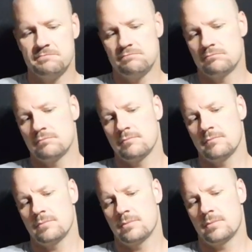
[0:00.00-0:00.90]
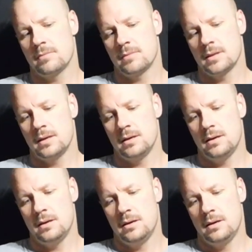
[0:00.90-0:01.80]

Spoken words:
(silence)